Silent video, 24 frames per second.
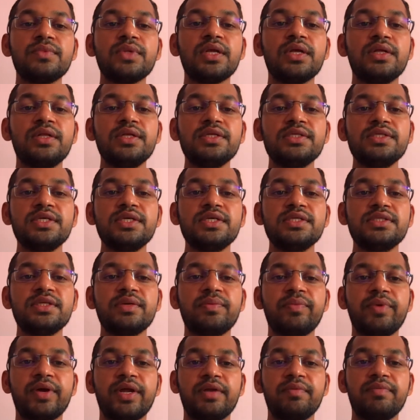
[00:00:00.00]
This is the
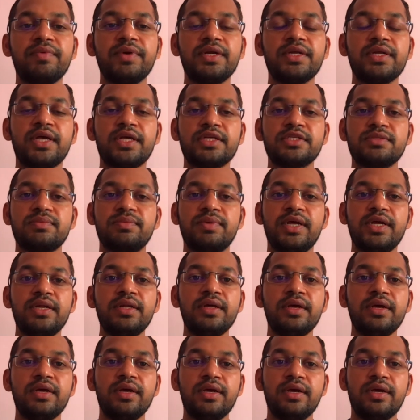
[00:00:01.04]
benefit explained
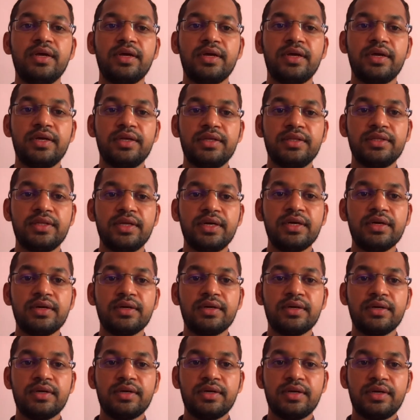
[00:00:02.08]
in the
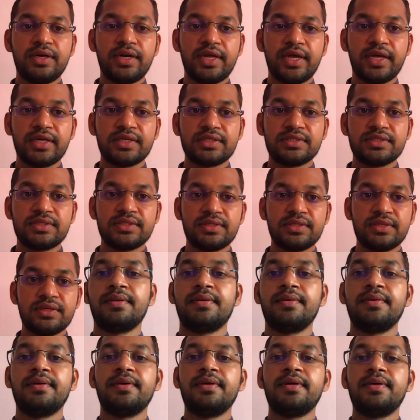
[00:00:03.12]
text.
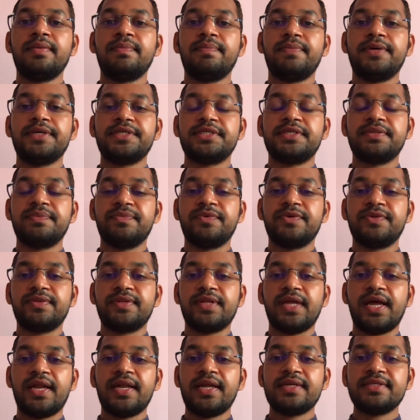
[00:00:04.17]

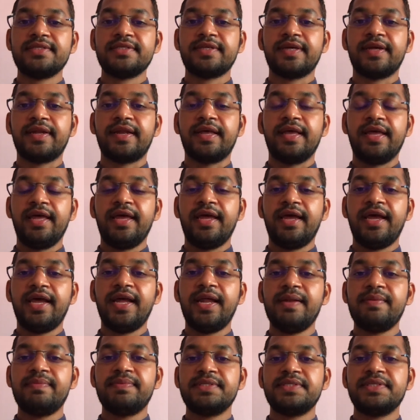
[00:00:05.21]
Paschimottanasana
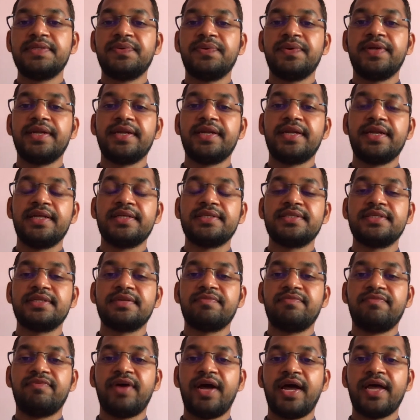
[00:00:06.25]
helps to increase in
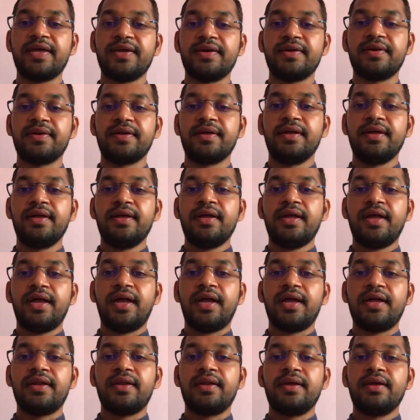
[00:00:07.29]
fire
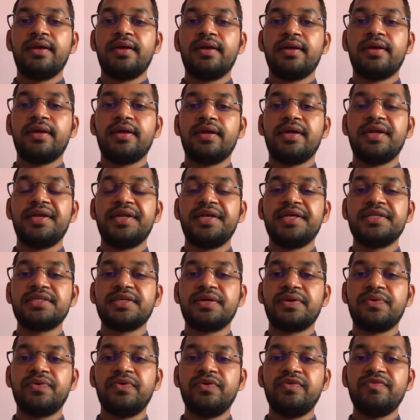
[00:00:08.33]
and it is a
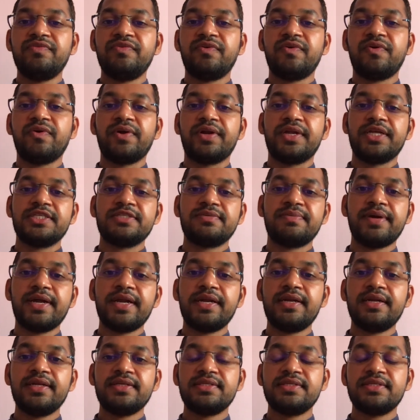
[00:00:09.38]
good for
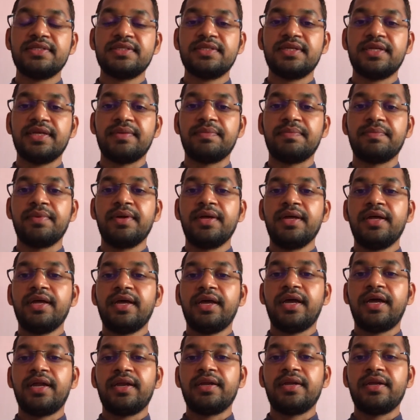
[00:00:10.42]
respiratory system
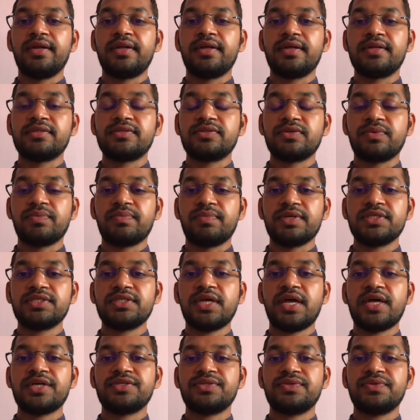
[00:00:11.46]
and it also
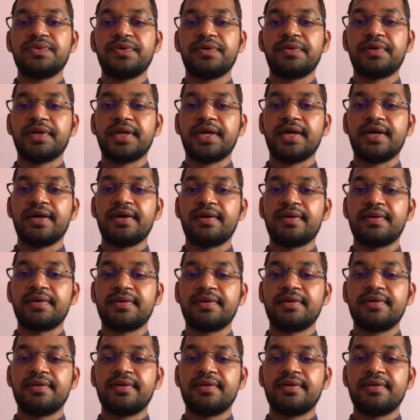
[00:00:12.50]
massage to our heart.